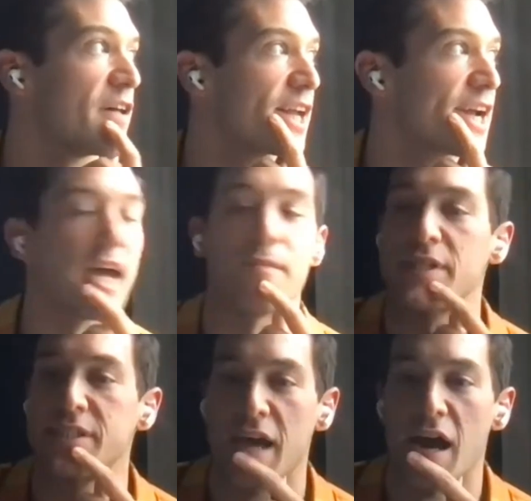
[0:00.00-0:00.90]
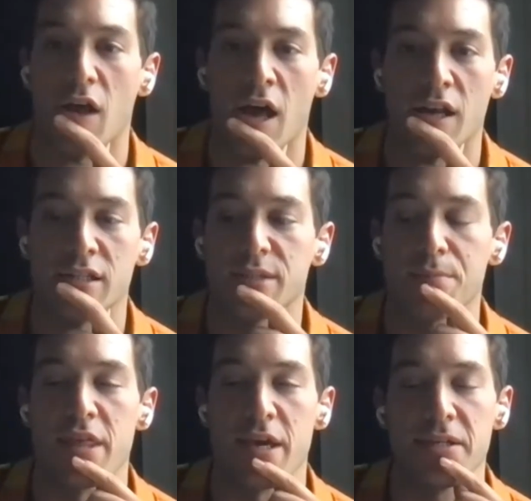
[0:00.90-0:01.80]
felt like I had missed out on
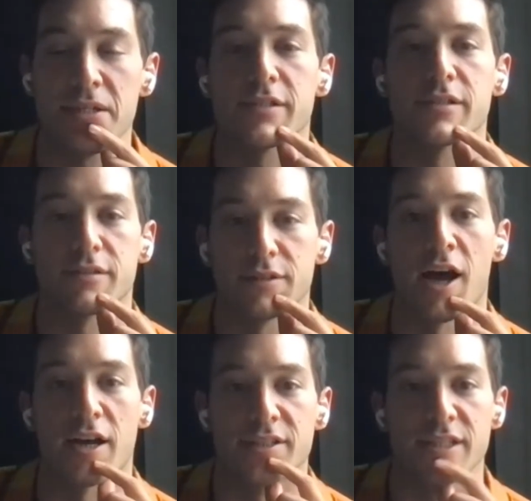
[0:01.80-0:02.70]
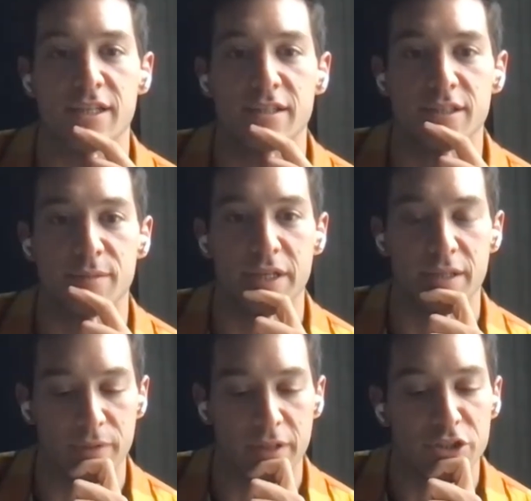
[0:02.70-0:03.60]
some things, honestly, to be
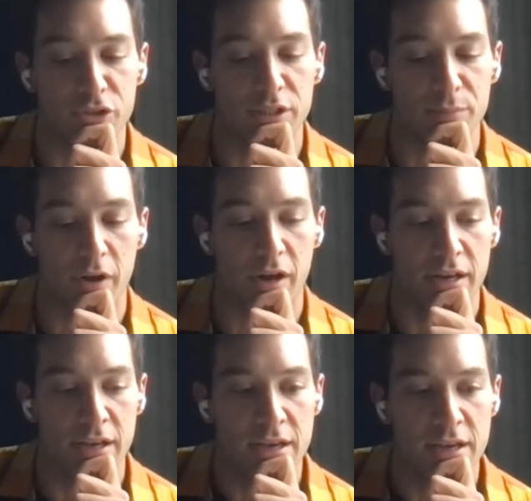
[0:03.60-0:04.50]
completely transparent,